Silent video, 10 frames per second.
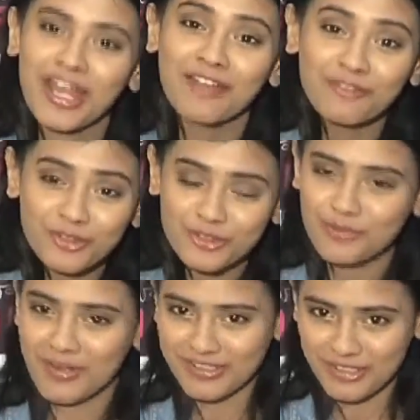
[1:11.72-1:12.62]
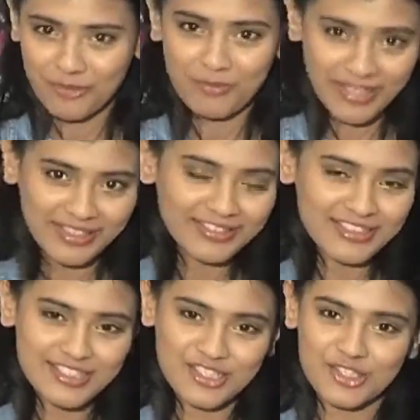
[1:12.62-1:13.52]
thankful to Sukumar sir for making
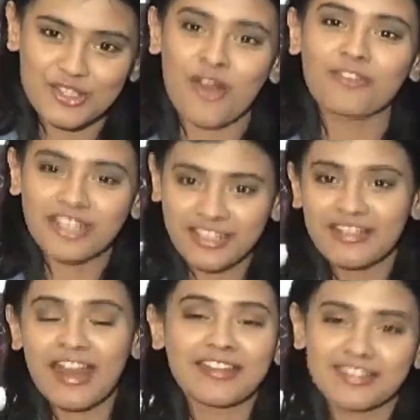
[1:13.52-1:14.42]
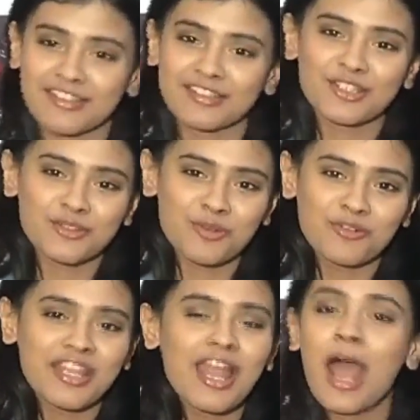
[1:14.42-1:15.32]
the decision of taking Randy sir in this
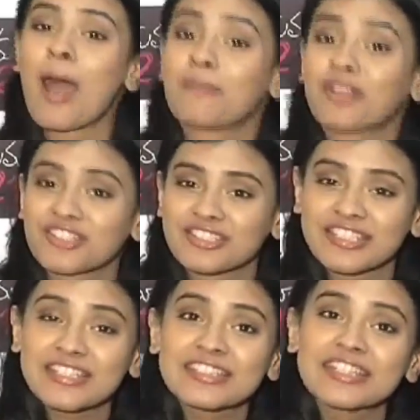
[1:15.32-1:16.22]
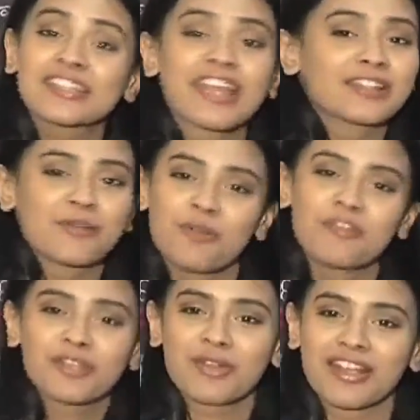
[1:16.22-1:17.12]
movie, because this did take the
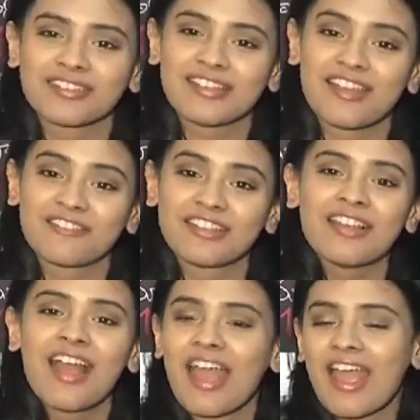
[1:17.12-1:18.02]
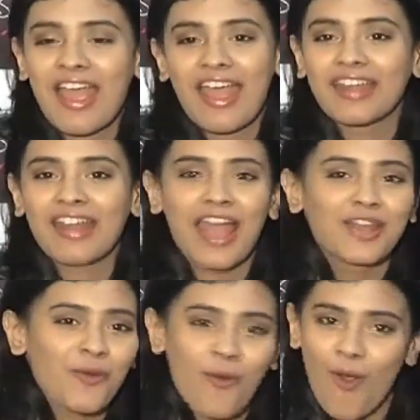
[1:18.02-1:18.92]
movie to another level. And I
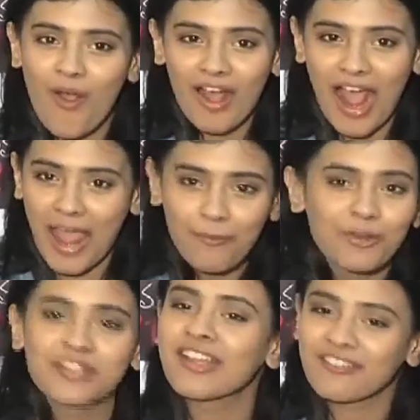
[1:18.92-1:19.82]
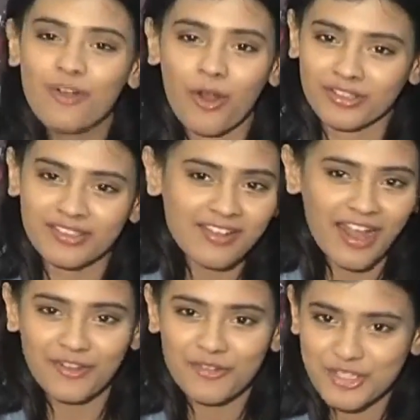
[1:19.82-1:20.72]
know I wouldn't have gotten the
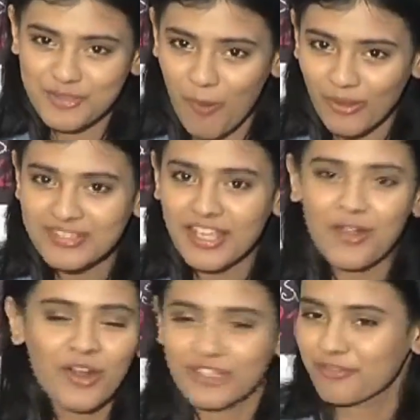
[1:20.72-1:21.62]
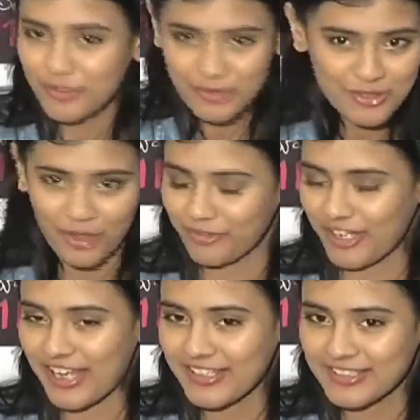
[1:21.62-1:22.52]
kind of response I got if it was not
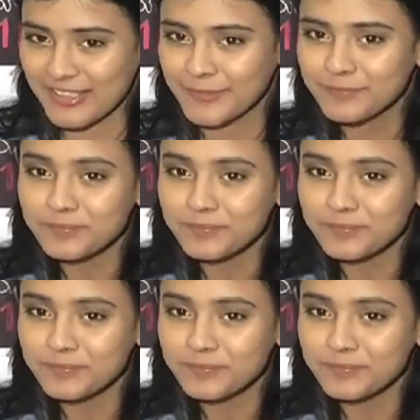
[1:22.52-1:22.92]
for Randy sir.